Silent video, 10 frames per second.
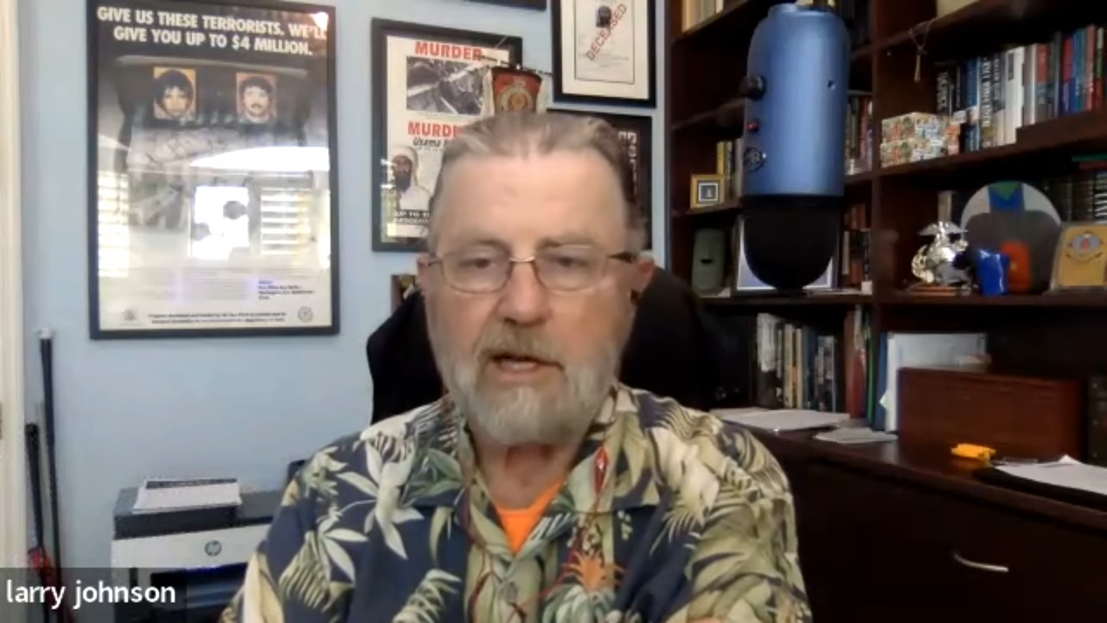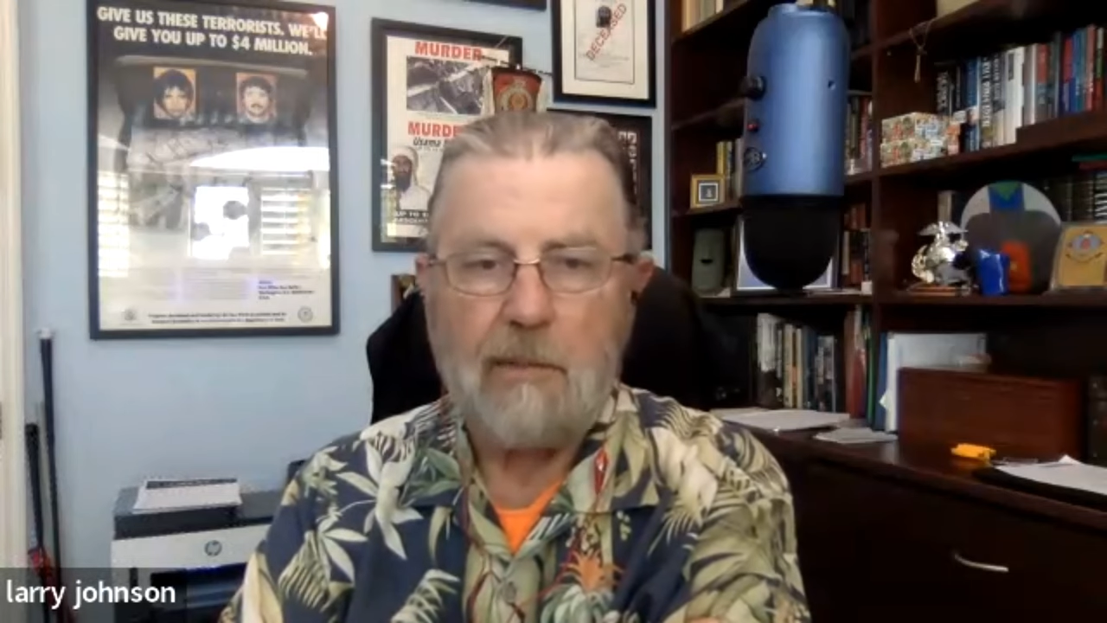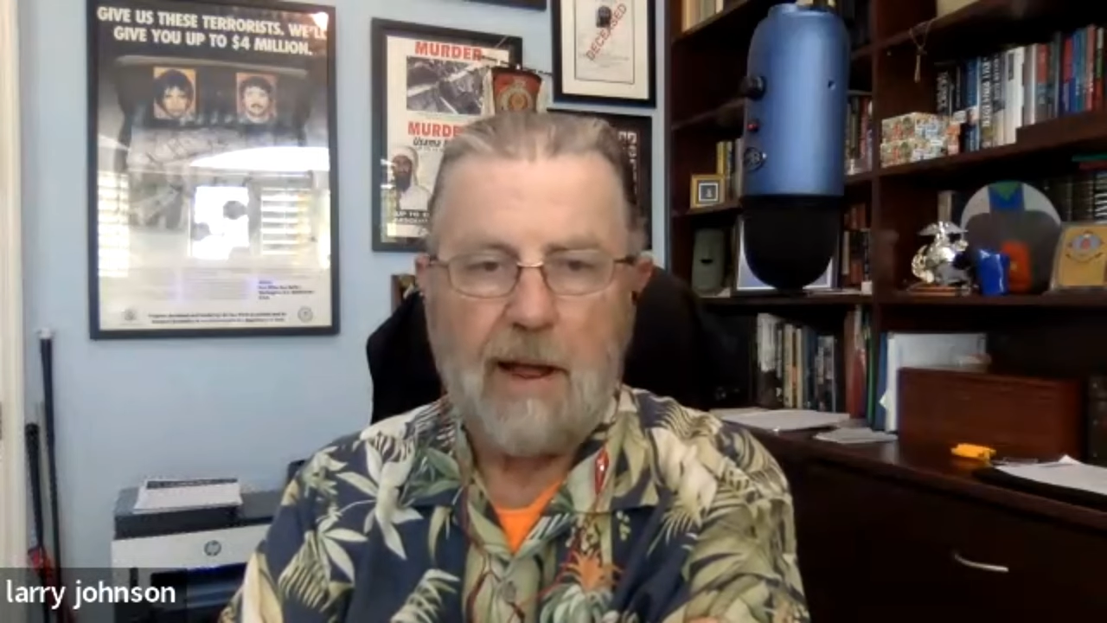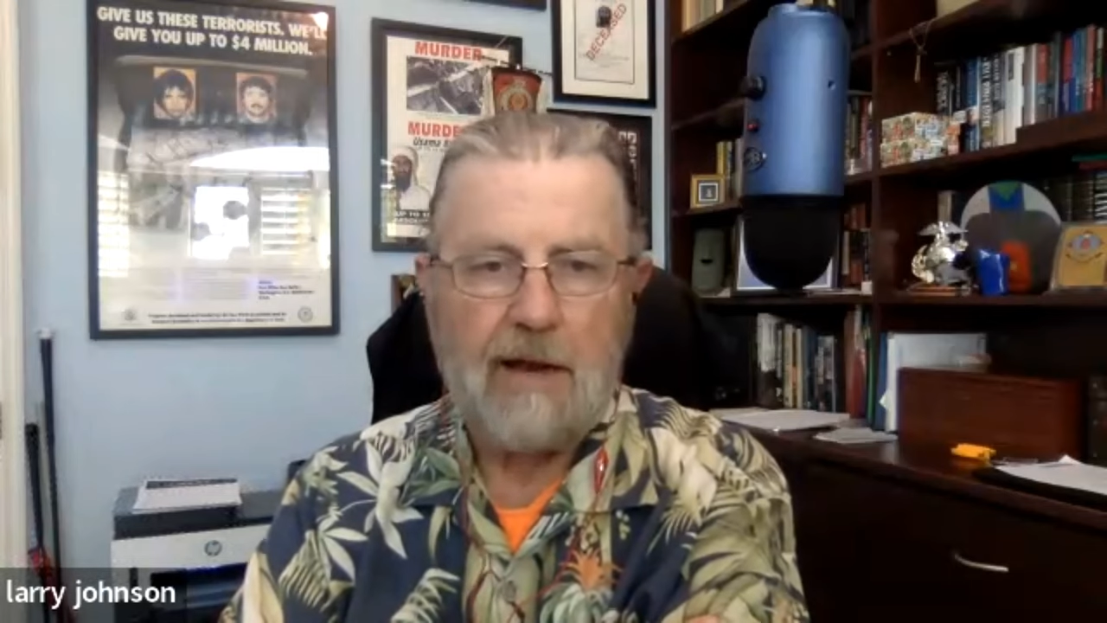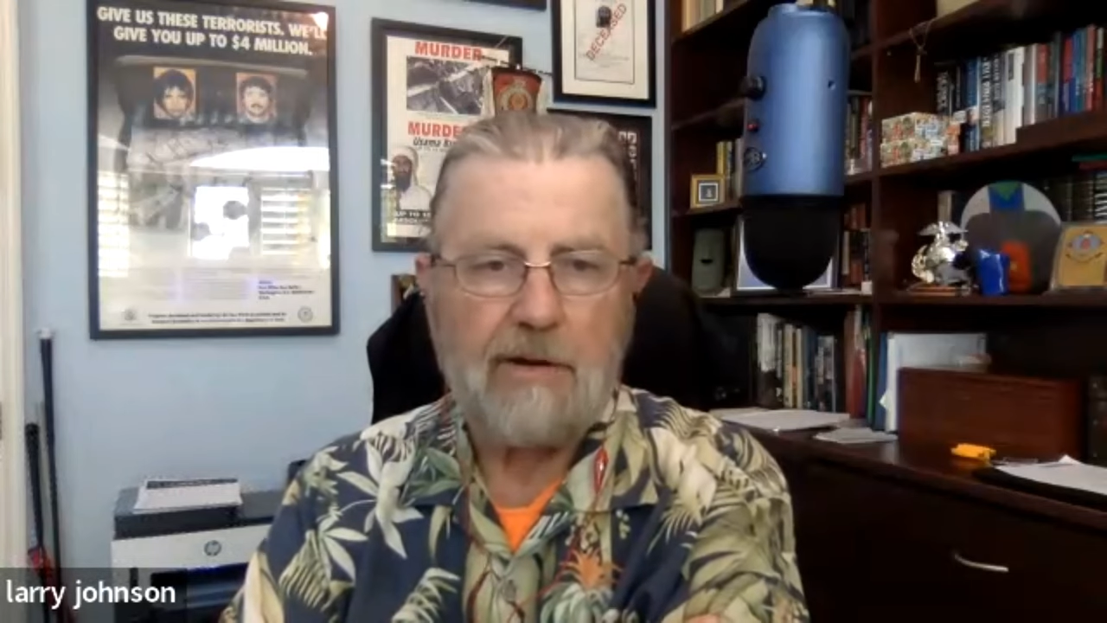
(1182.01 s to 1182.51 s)

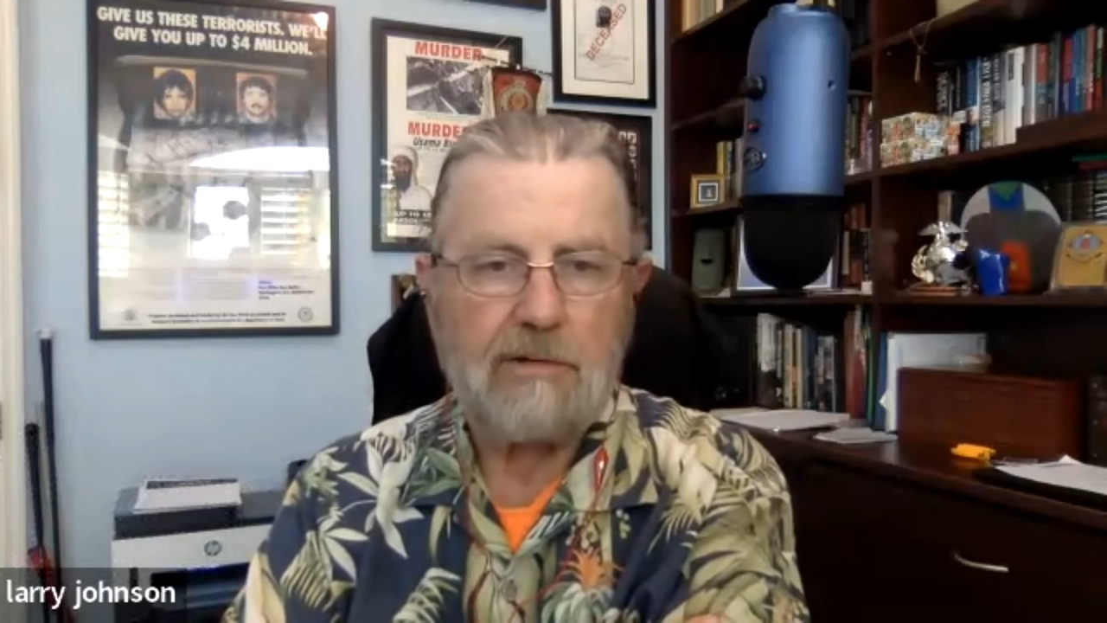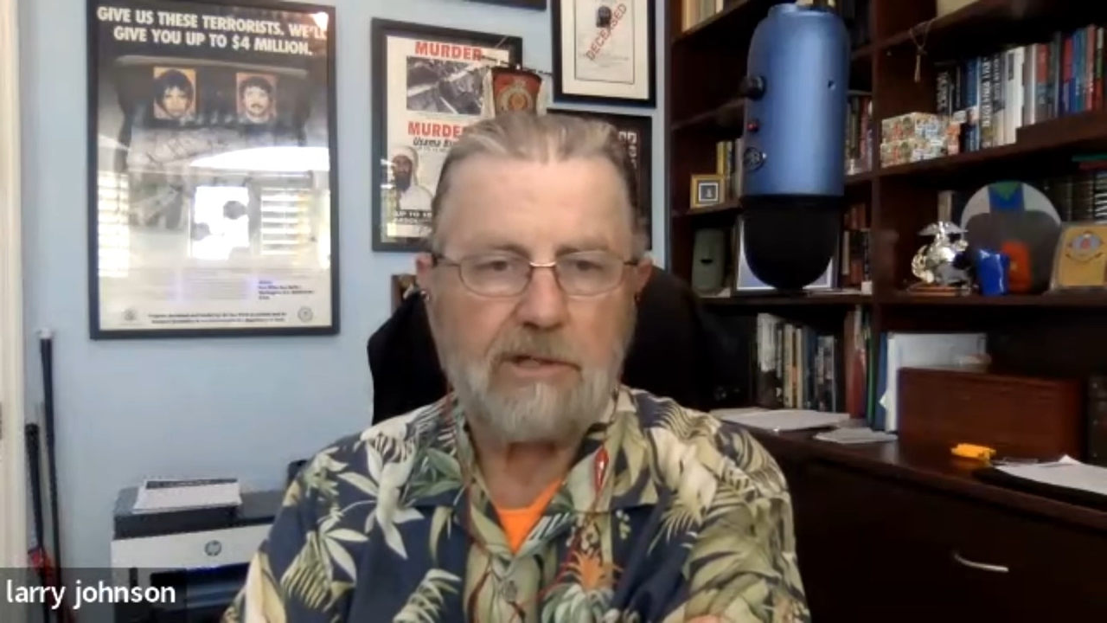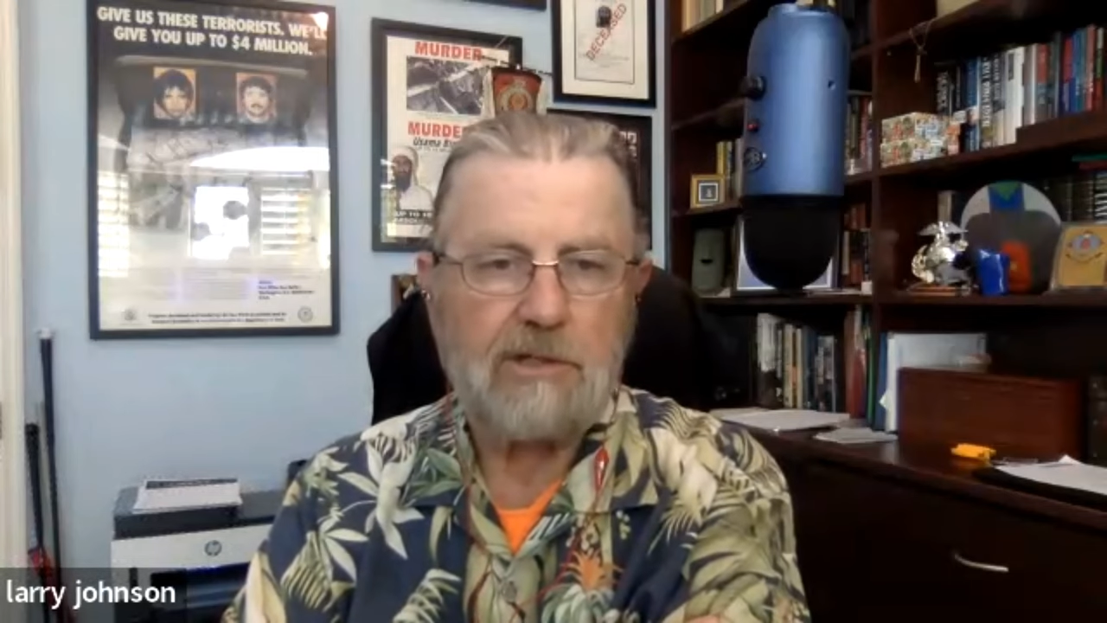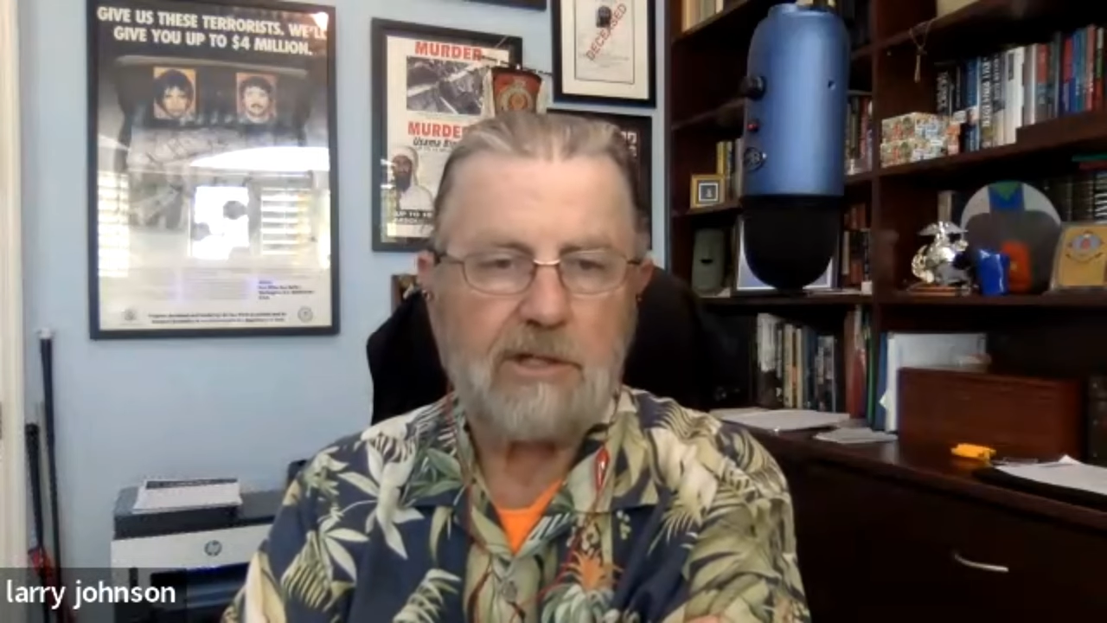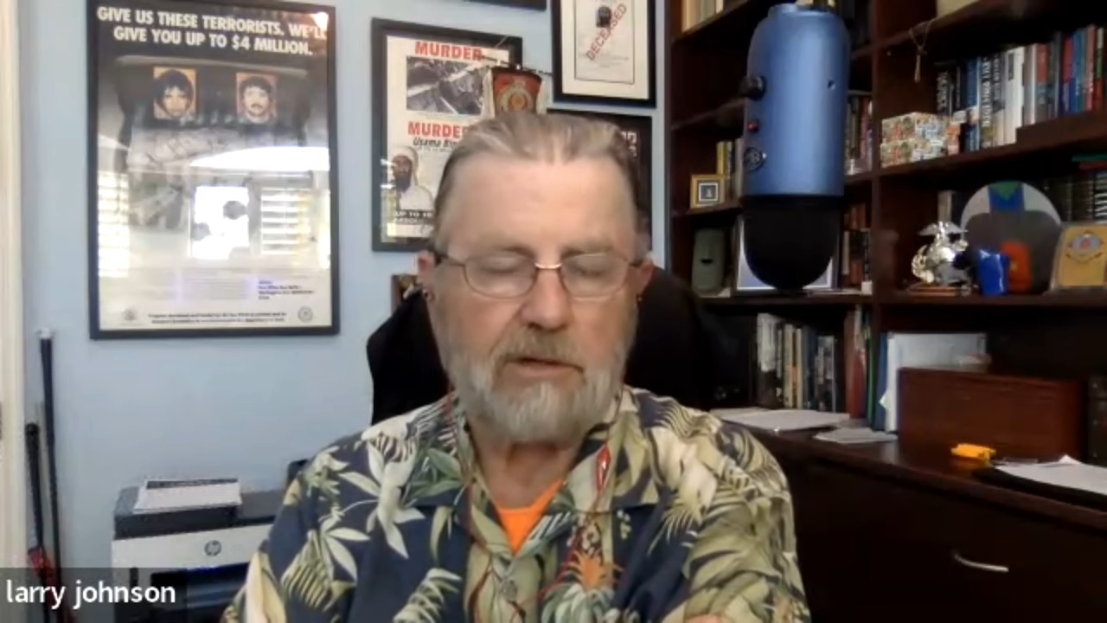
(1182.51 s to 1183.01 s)
commanders,